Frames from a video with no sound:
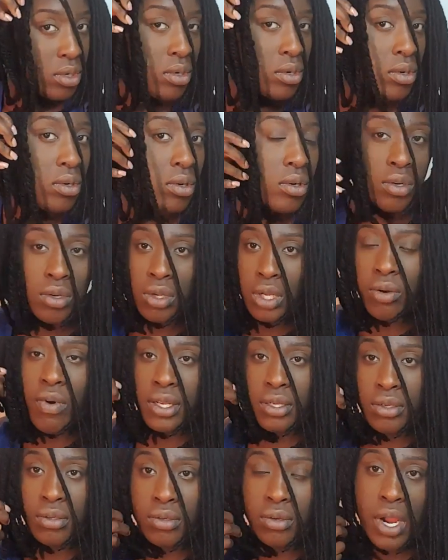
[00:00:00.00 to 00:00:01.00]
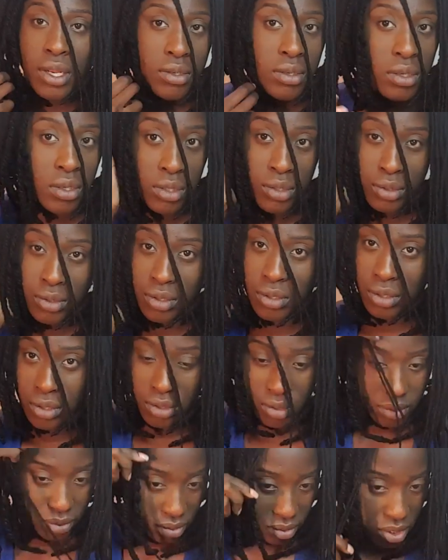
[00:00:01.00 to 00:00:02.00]
is being able to be
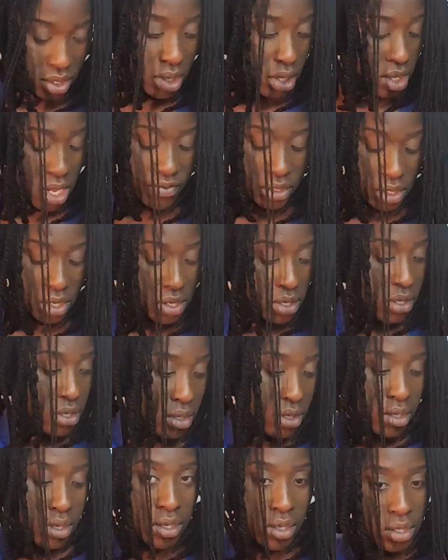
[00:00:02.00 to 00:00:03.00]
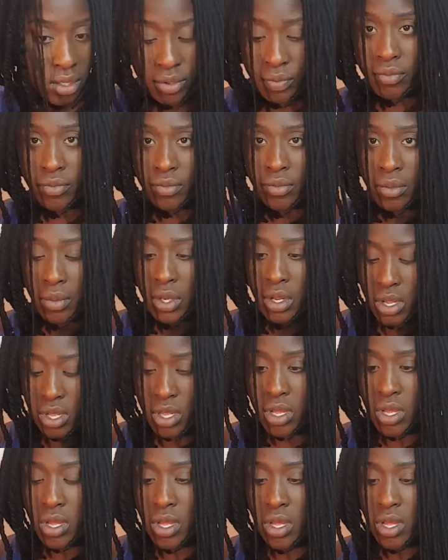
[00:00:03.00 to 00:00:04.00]
put into a style
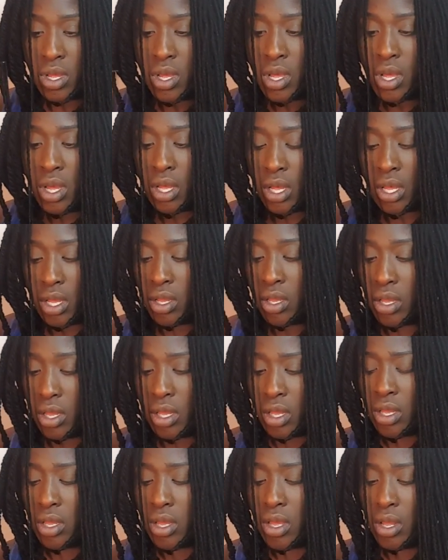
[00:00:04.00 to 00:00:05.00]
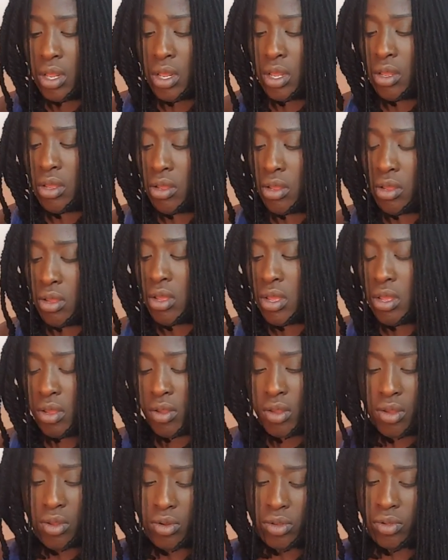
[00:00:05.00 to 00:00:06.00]
that normally would require cutting.
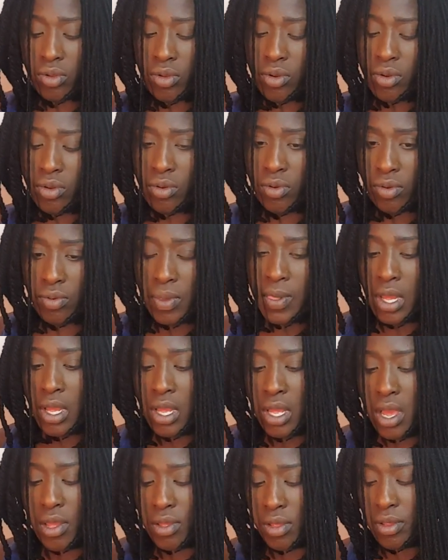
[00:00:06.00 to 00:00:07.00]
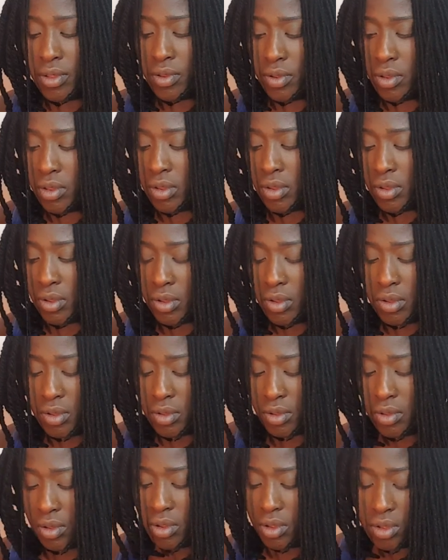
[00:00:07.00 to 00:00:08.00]
I like the
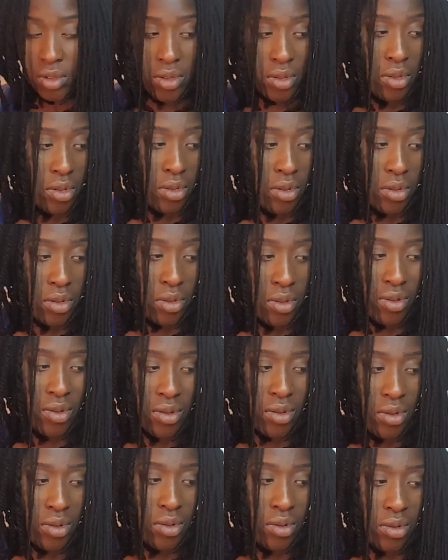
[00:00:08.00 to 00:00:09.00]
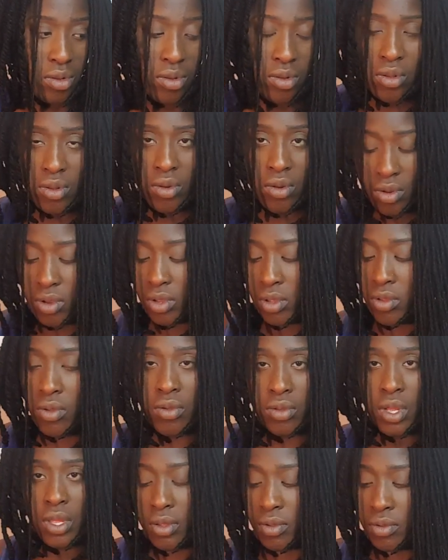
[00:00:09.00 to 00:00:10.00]
fact that I don't have to cut my
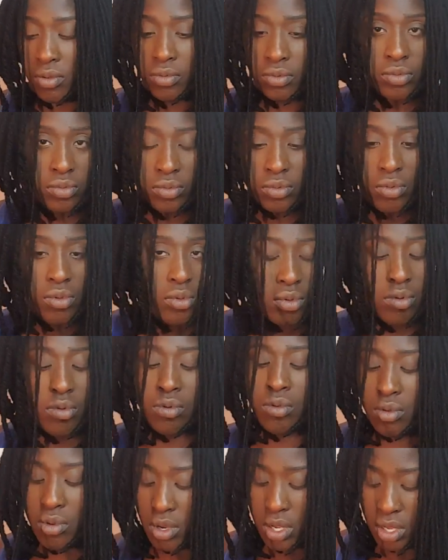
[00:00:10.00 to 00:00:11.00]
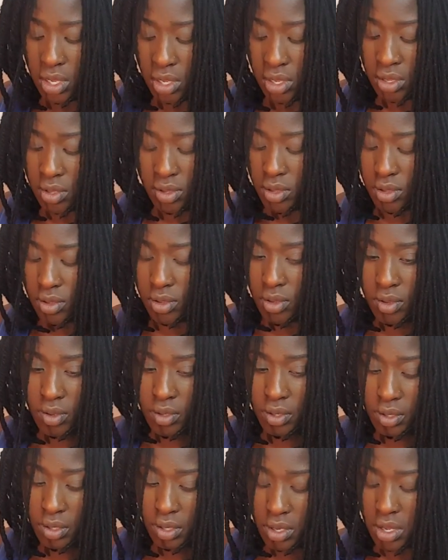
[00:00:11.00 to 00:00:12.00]
hair. I like the fact that I can show
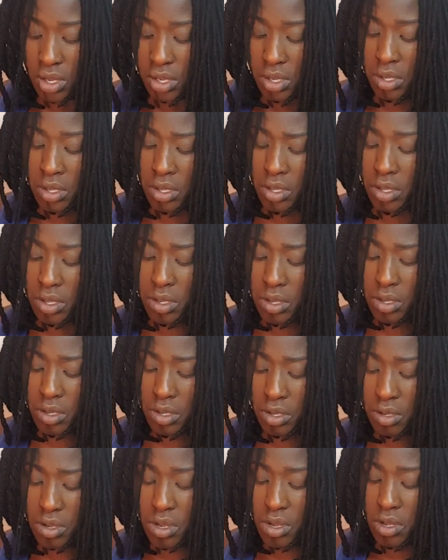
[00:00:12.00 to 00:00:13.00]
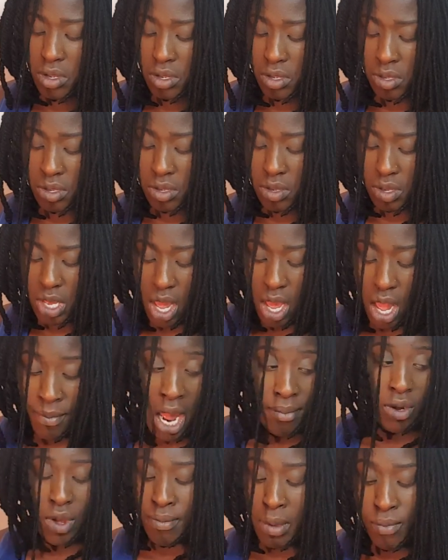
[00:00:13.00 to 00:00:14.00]
you guys a little bit of what
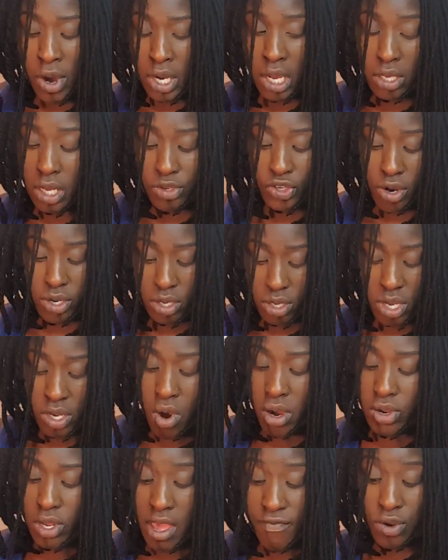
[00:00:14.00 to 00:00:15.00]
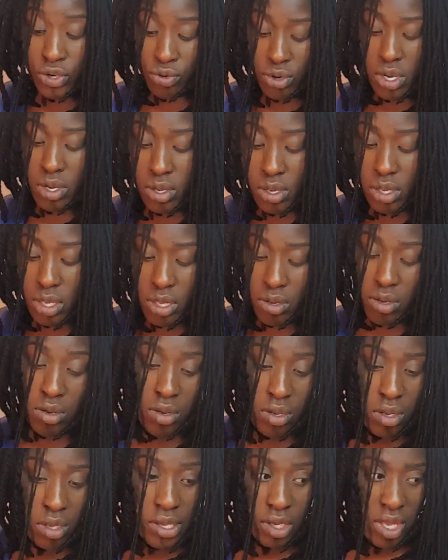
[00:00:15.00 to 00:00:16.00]
I do with my hair and all the
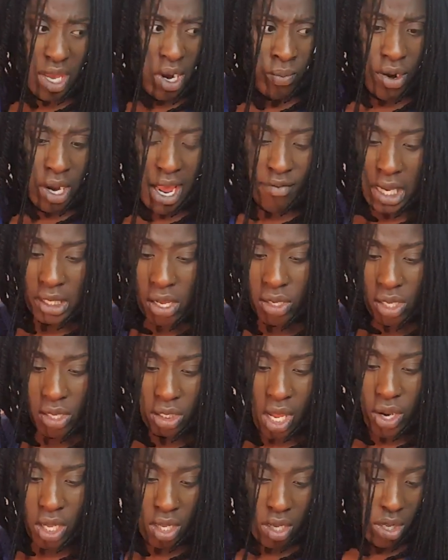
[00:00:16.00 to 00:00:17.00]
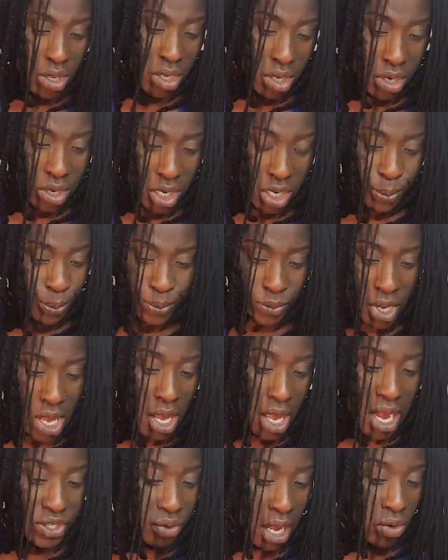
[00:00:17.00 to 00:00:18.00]
different styles
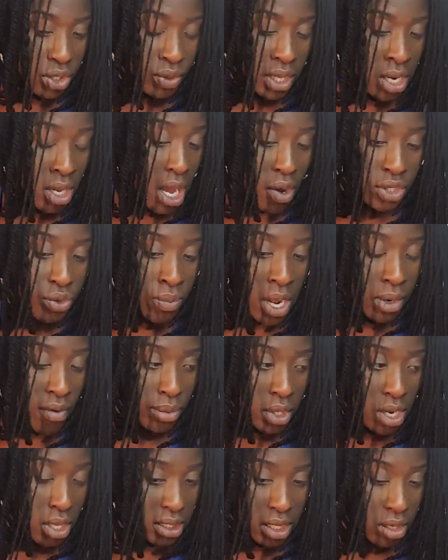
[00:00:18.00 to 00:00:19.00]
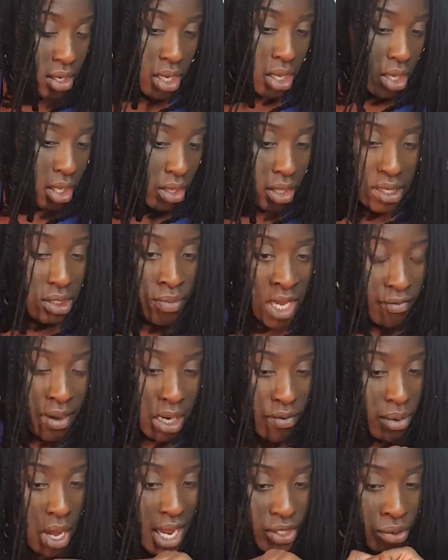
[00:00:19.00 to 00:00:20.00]
of my bobs. This is just
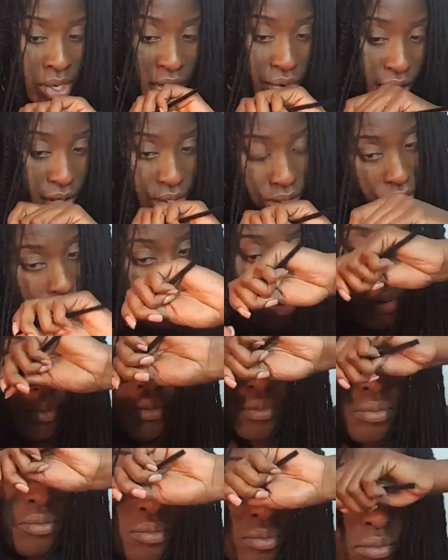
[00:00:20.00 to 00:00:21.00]
one that you guys